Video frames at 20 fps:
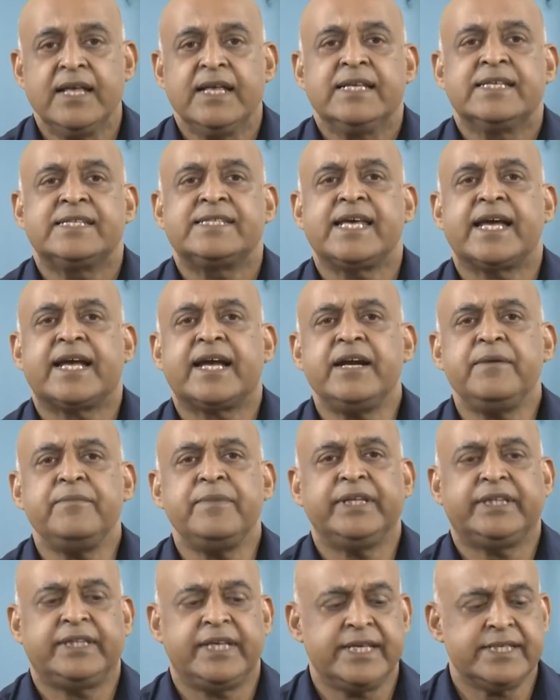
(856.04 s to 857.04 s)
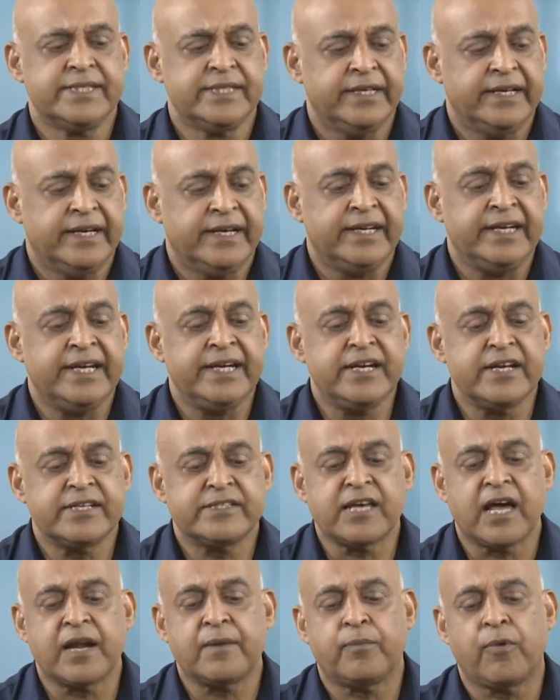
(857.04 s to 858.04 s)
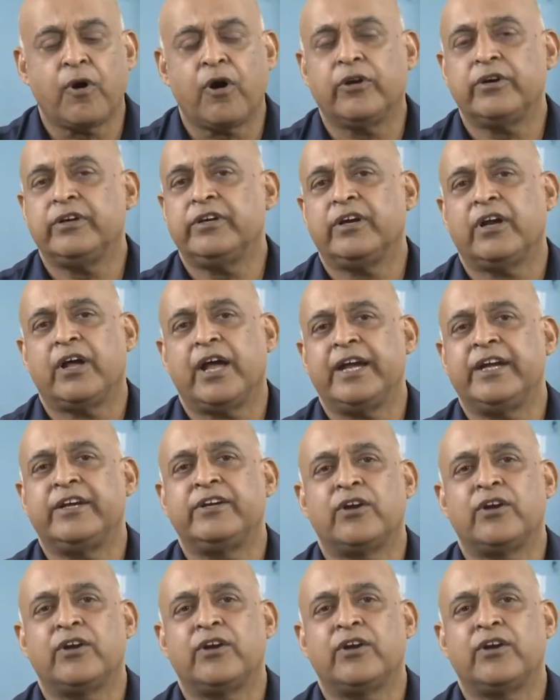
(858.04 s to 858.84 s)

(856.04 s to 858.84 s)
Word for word: Second myth is leaders are born and